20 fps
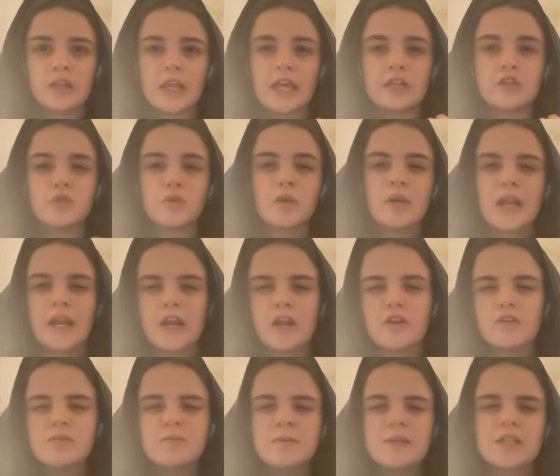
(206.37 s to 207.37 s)
like
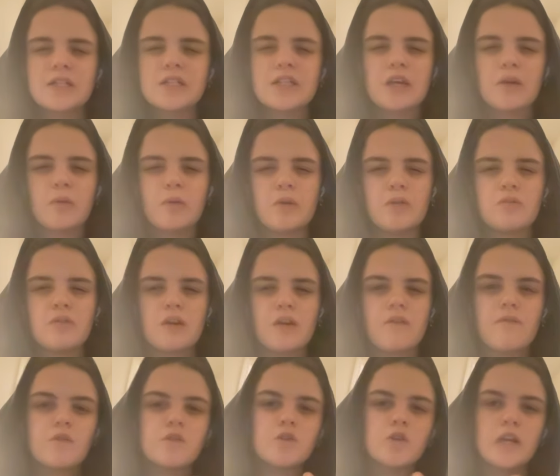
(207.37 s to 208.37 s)
tornadoes, because like when you think
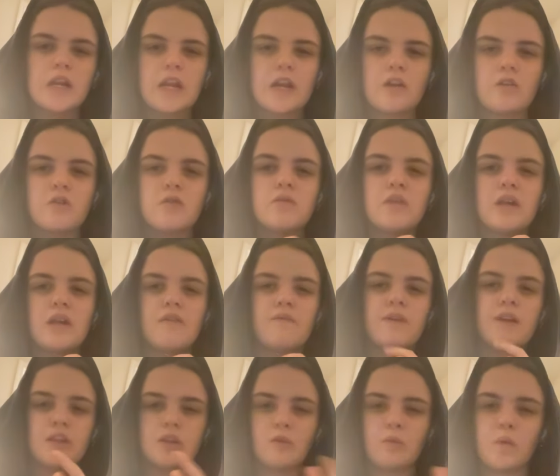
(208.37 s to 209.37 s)
of a tornado you think of
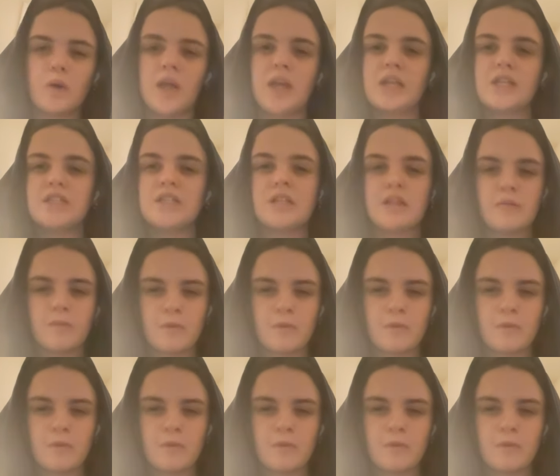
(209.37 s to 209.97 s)
like the ones in